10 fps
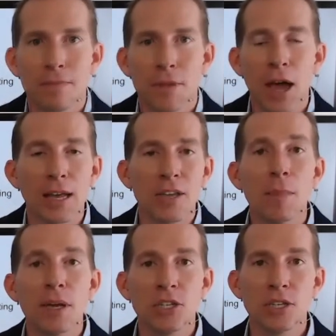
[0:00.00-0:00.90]
Now, as I
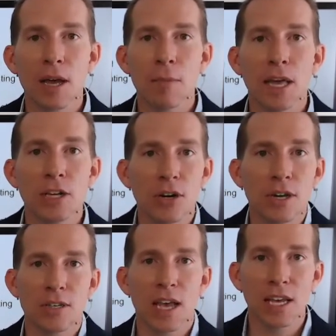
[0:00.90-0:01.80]
mentioned, I'm an HR
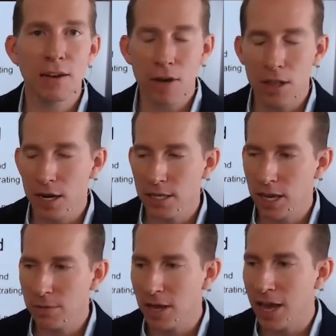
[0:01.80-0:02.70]
executive, and a lot of
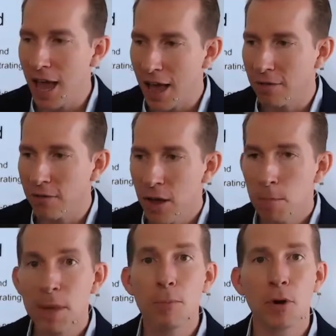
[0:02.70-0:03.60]
times I have
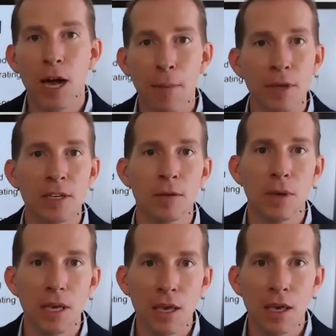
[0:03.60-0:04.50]
people coming to
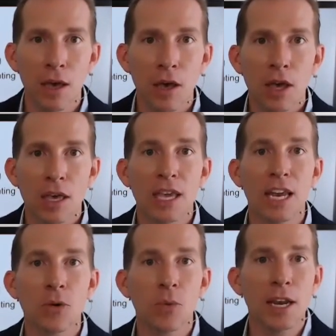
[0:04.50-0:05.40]
me
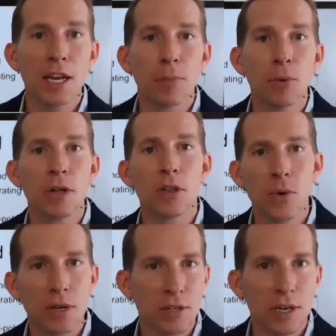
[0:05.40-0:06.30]
getting ready to put in their
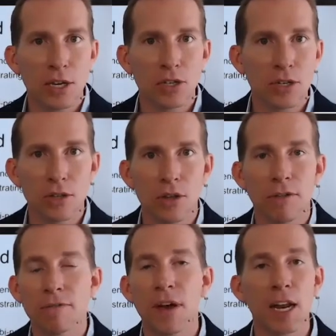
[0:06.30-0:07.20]
resignation. They're
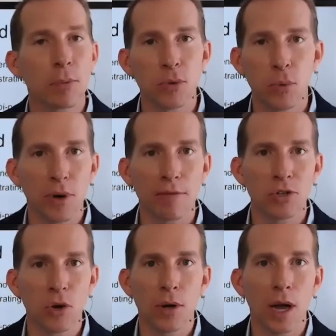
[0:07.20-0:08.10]
fed up with whatever's
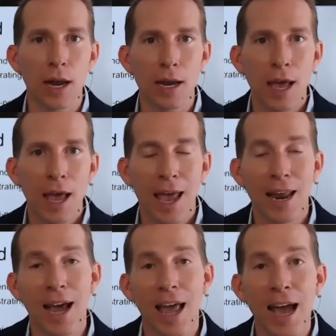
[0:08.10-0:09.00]
going on. And
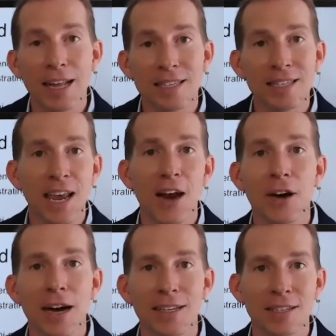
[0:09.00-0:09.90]
I had
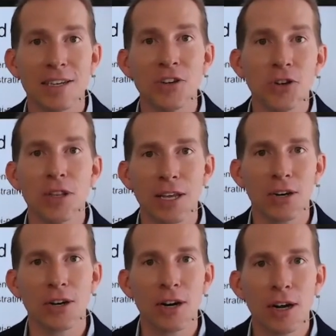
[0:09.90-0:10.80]
Sarah, a senior
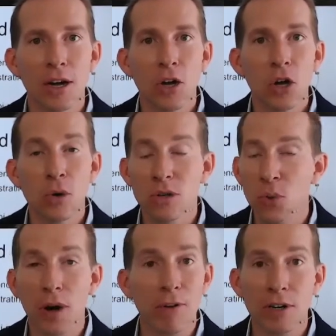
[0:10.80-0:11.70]
leader, who was
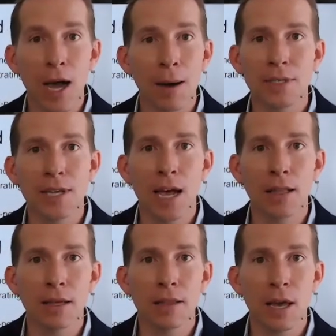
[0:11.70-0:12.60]
one of our top
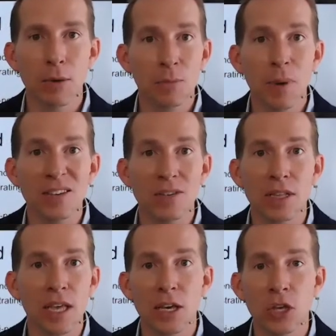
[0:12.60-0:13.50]
talent, that was
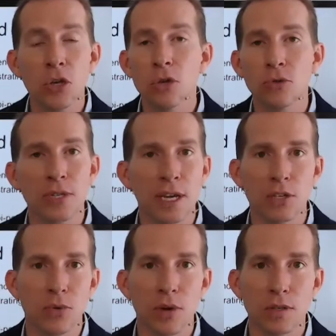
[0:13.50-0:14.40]
basically a huge
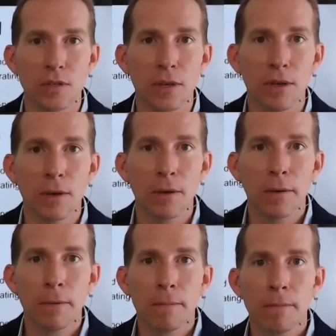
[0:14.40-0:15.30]
retention risk.
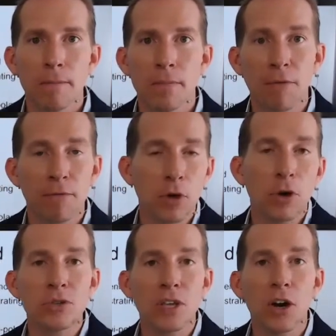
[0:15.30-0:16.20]
Now, for
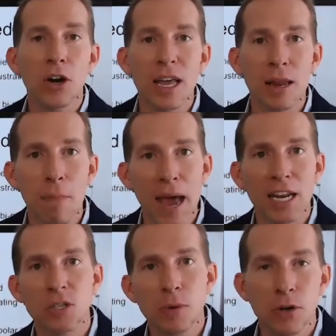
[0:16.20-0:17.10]
those that are in
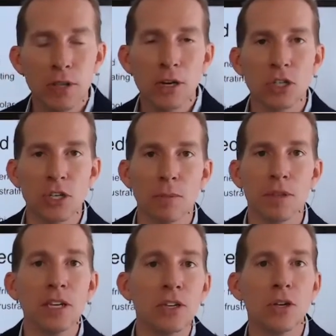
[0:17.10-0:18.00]
management or leadership,
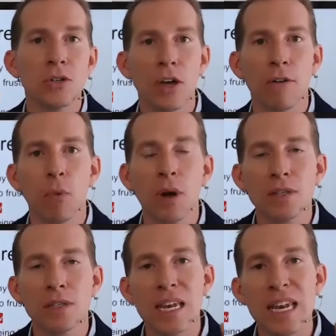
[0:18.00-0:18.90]
think to yourself,
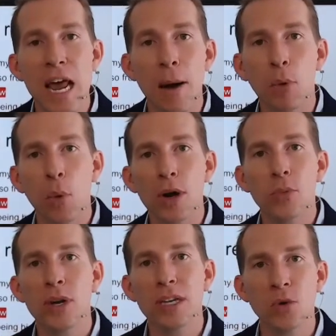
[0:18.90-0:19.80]
what's the number one
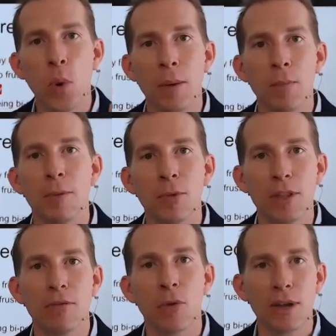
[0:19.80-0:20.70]
reason why people
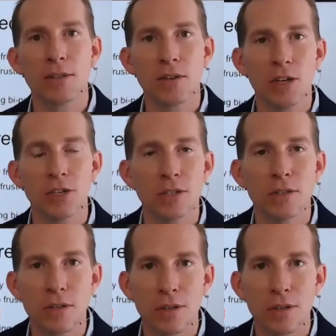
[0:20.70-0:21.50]
leave organizations?